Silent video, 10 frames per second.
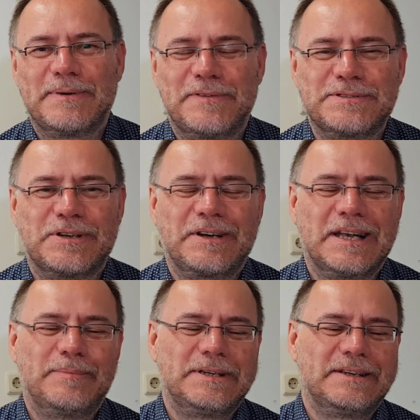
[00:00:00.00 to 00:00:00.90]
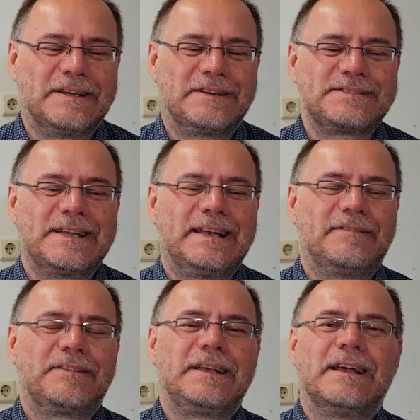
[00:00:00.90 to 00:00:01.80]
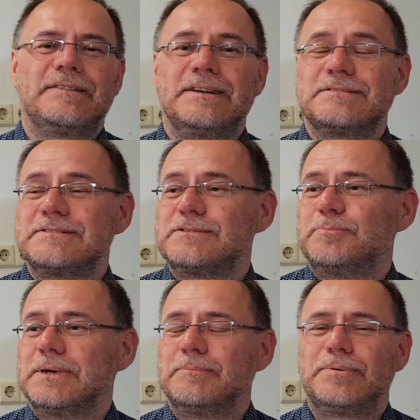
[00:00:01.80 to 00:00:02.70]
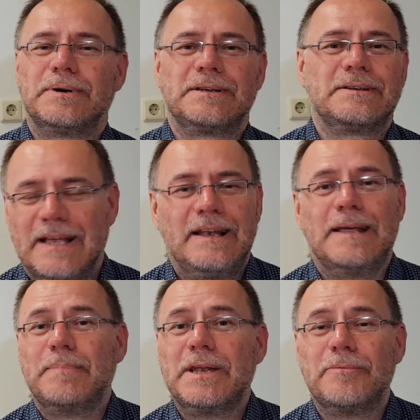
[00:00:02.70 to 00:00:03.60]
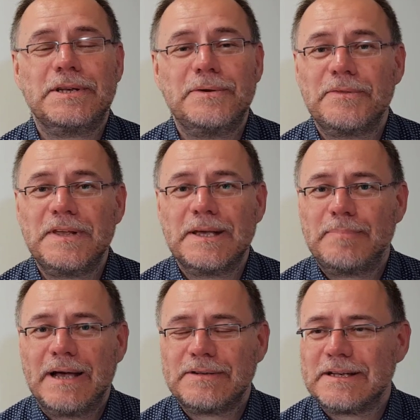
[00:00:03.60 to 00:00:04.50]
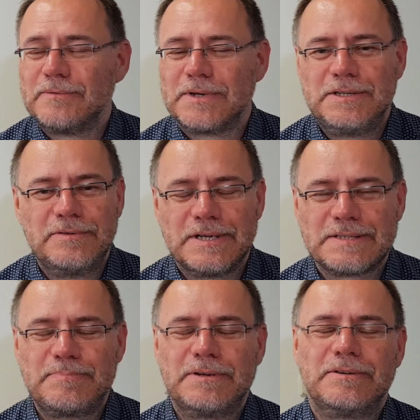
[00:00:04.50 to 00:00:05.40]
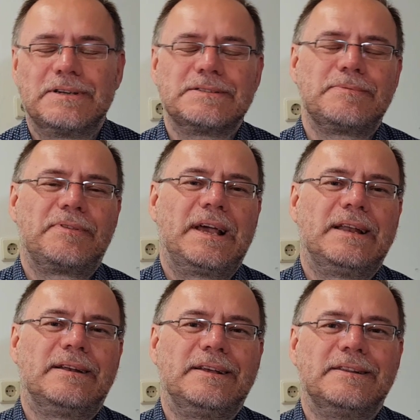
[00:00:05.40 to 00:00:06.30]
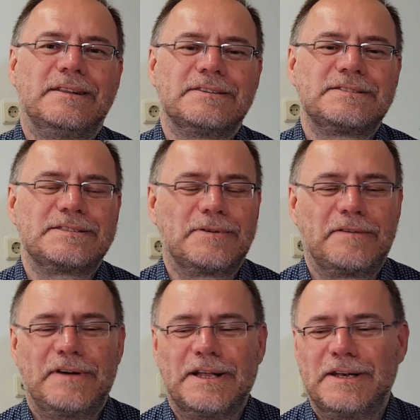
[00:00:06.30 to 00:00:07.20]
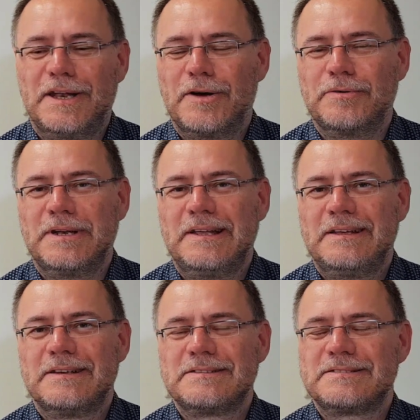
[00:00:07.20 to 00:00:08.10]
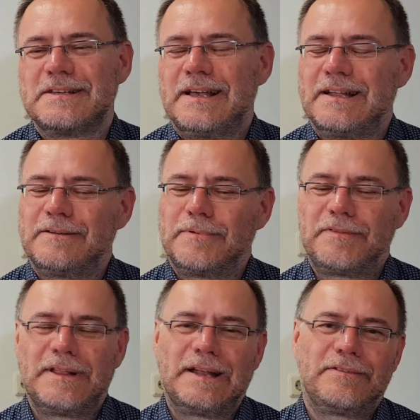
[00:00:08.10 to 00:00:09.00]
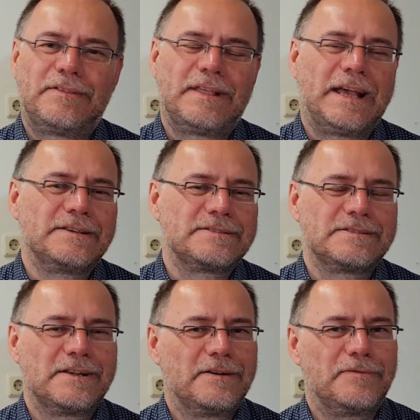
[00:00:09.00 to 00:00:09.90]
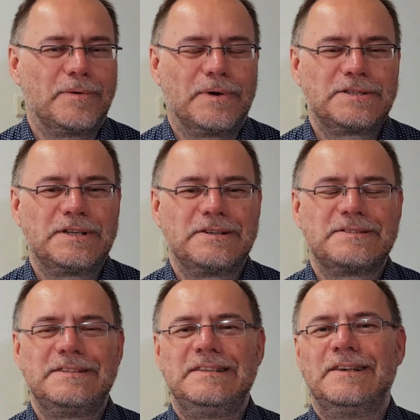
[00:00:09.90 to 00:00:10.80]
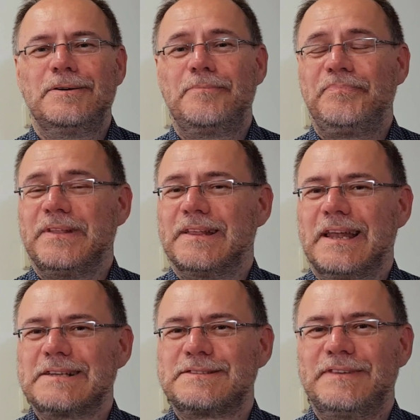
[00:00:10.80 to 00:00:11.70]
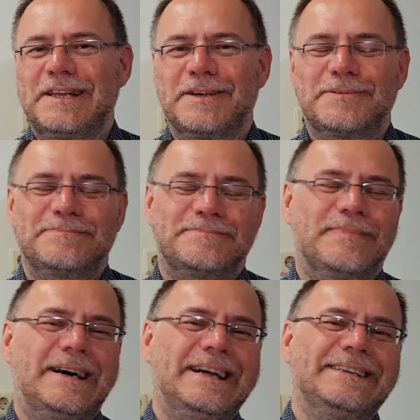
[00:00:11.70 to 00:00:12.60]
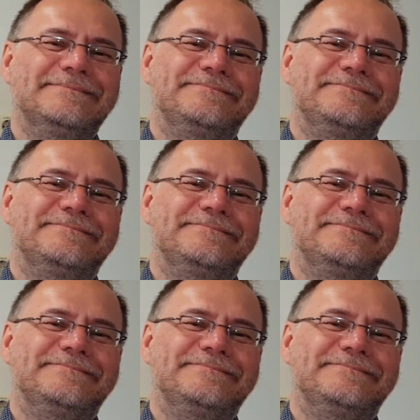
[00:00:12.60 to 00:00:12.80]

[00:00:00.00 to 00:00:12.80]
for Journal Club, you didn't understand everything. I think this is super important. Let me know what you think about it and what your experience with handling this sort of unknown is. And with that, thanks for watching. See you in the next video. Bye.